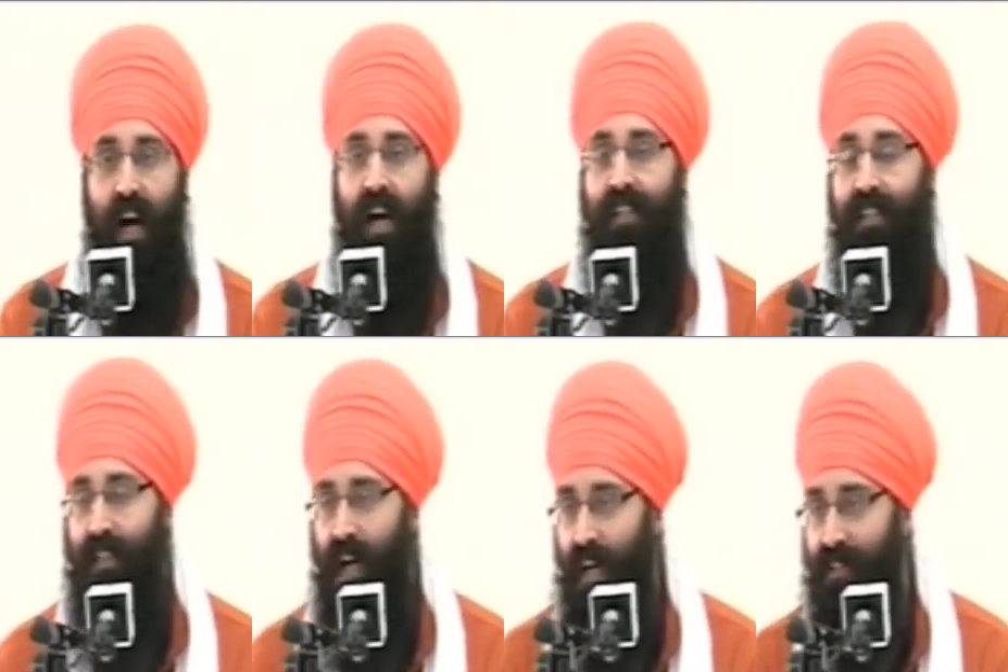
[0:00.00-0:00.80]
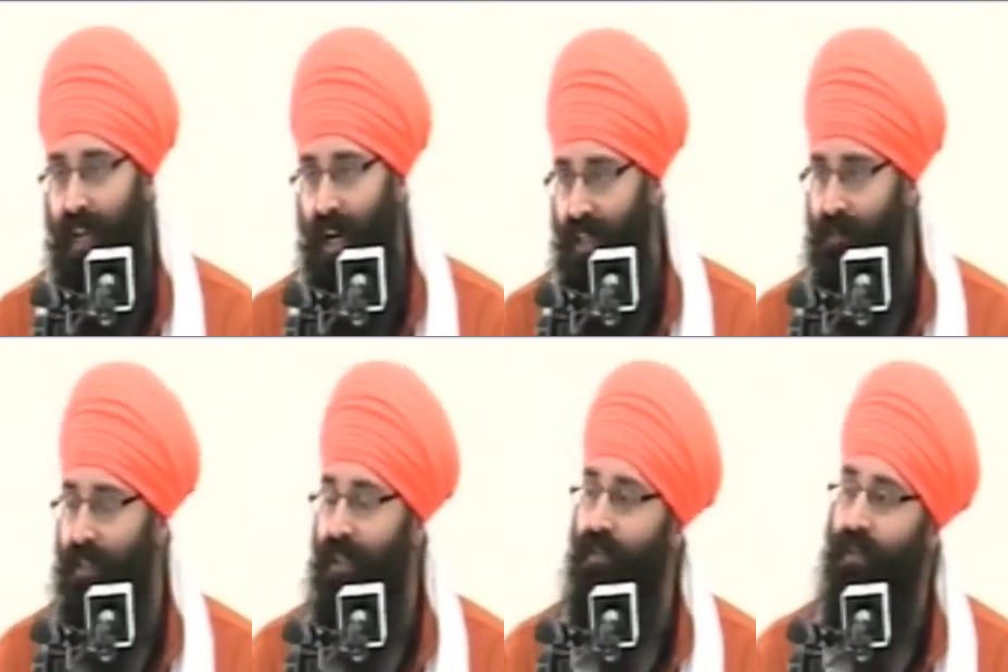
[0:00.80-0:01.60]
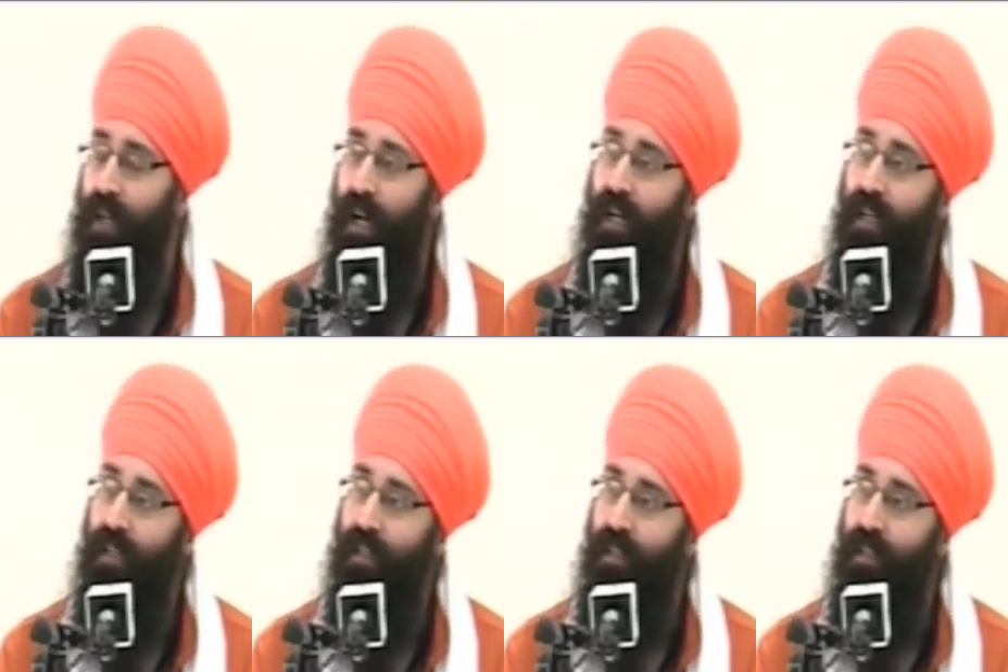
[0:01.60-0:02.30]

Ardas. Ard matlab hunda